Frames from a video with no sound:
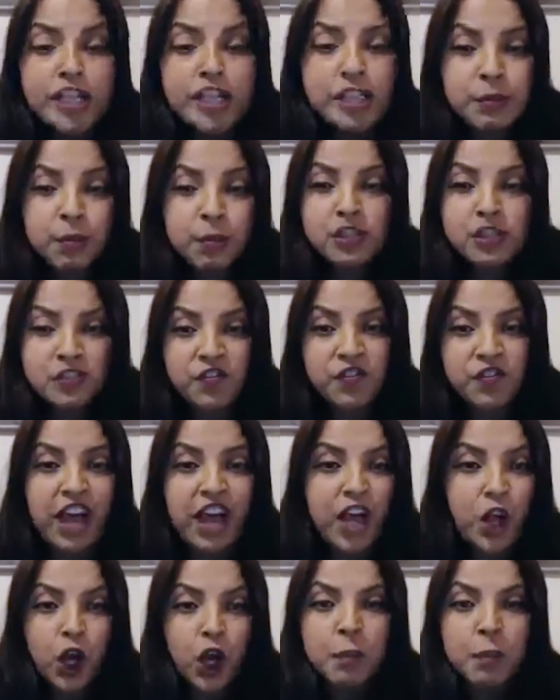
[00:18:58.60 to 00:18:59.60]
going towards
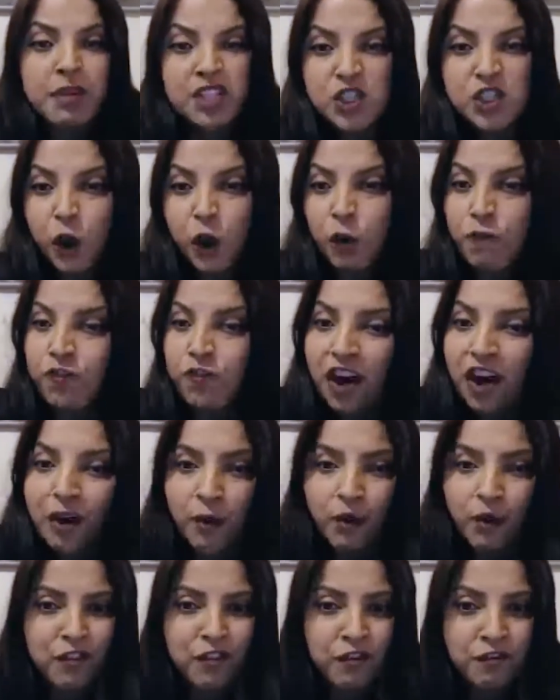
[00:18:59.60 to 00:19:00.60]
fear, you're going to be so far
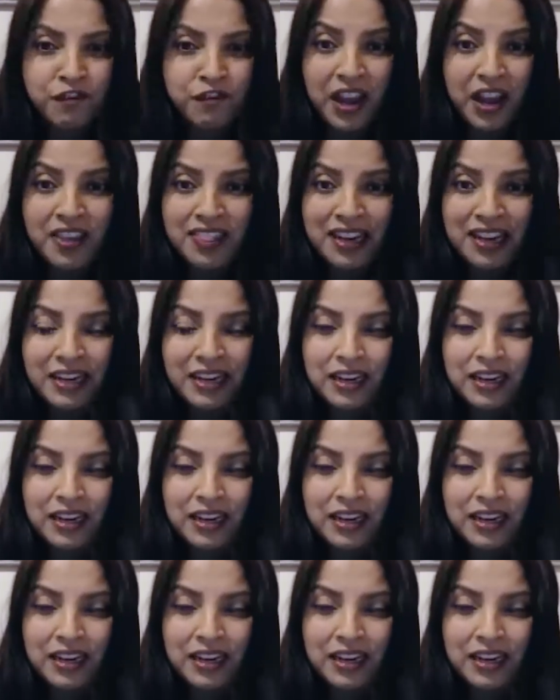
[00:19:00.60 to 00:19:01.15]
away from faith